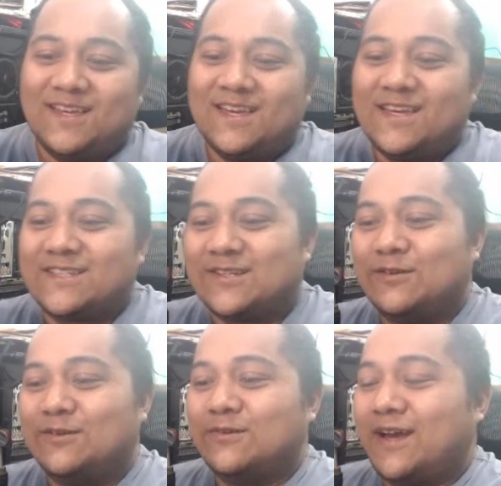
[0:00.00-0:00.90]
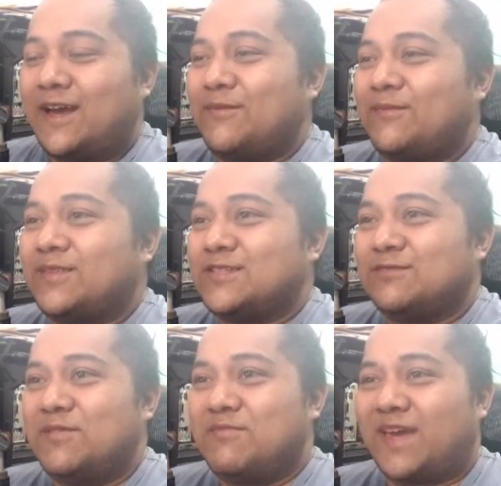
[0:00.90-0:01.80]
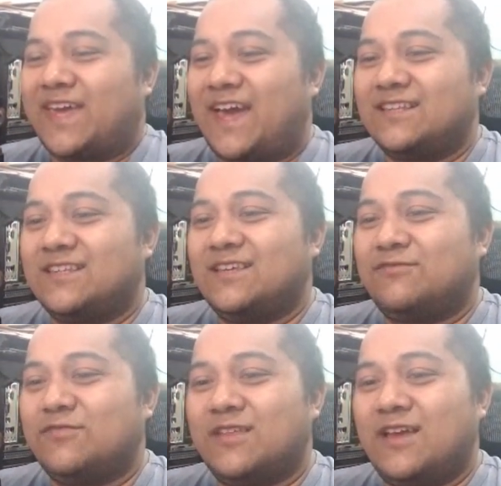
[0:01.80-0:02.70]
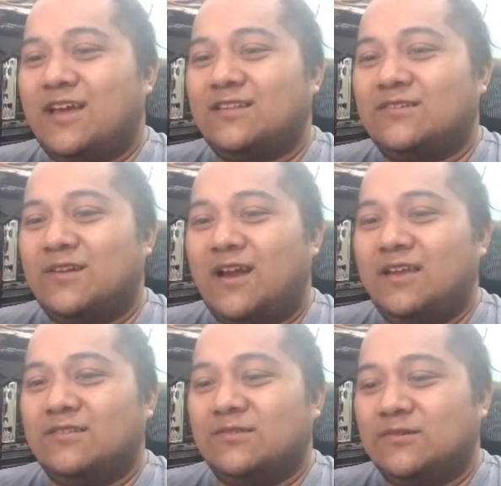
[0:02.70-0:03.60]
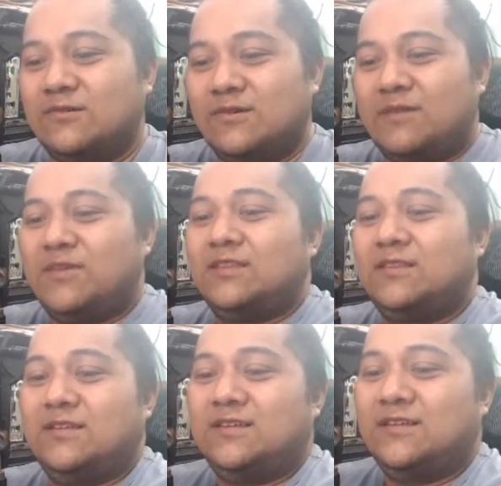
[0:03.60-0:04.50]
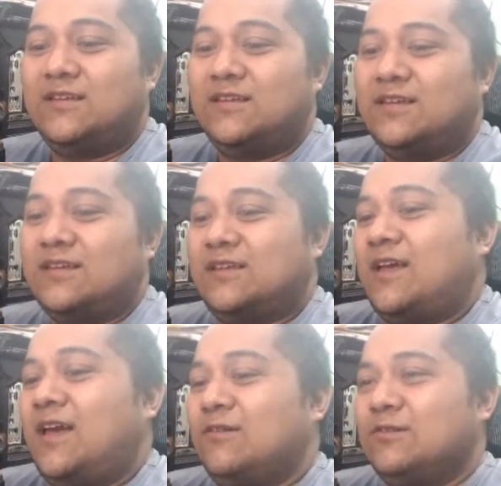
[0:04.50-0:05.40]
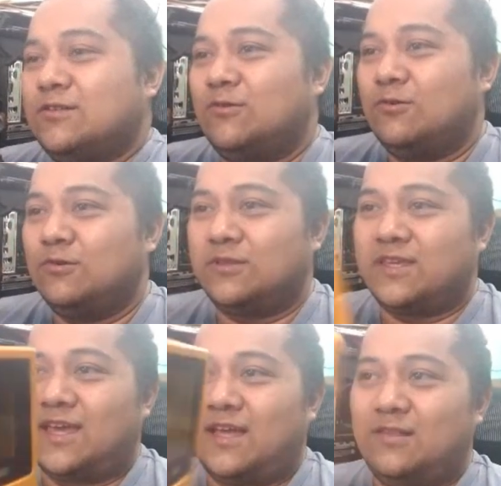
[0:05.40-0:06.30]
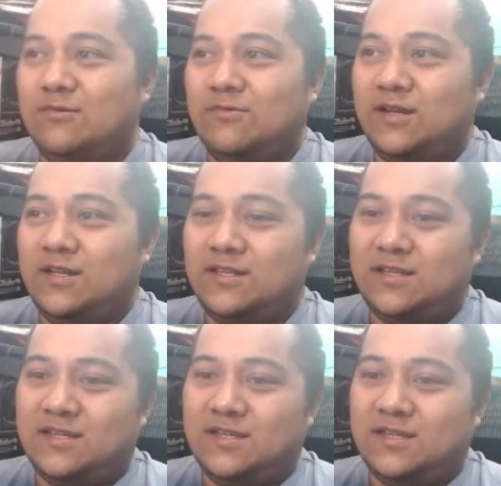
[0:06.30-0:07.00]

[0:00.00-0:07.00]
So this will be my candidate for that, or I don't know. I mean, I also hold the yellow one.